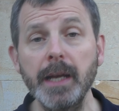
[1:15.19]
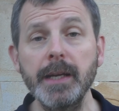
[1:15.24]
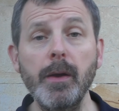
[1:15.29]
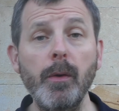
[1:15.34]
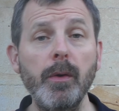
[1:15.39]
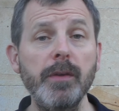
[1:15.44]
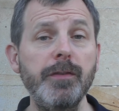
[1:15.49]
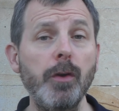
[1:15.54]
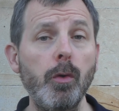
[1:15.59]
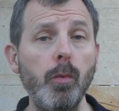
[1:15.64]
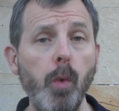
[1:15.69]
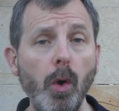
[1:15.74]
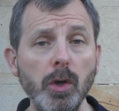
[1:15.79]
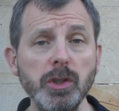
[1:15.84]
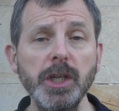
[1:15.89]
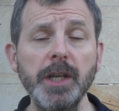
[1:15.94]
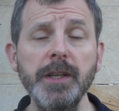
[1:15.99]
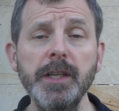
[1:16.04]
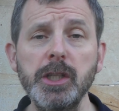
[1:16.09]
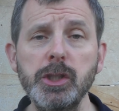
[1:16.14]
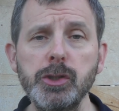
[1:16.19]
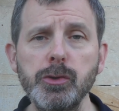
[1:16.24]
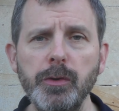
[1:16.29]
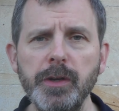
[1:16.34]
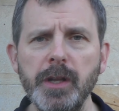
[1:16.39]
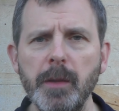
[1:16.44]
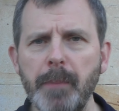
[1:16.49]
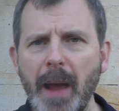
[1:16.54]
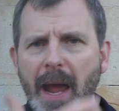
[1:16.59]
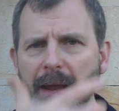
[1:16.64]
Now, if you're watching this
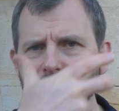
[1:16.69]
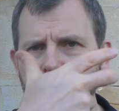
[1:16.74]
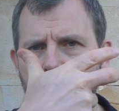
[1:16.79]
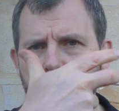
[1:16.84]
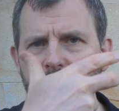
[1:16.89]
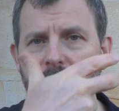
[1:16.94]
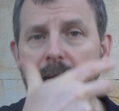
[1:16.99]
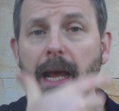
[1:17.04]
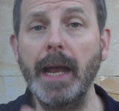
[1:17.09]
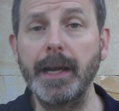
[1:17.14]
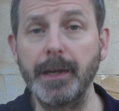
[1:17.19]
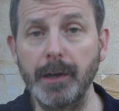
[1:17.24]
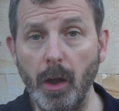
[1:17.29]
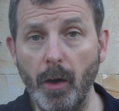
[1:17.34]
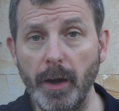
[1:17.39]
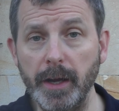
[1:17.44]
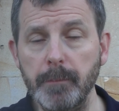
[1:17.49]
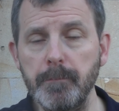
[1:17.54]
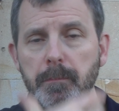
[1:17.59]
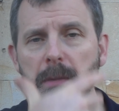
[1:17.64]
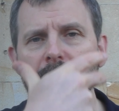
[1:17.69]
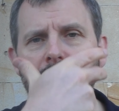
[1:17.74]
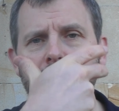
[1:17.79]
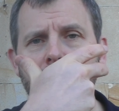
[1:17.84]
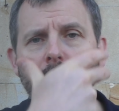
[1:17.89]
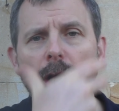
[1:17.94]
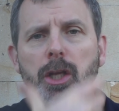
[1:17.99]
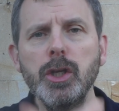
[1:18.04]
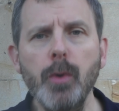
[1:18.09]
during the pandemic and like me,